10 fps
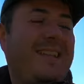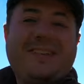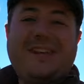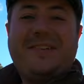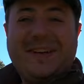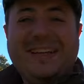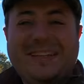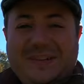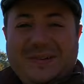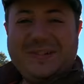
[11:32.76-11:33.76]
So that definitely
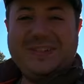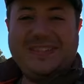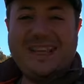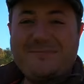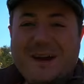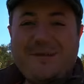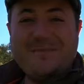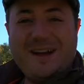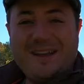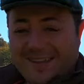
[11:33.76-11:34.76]
is cause to celebrate
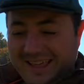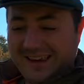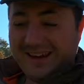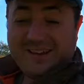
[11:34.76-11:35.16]
my birthday then.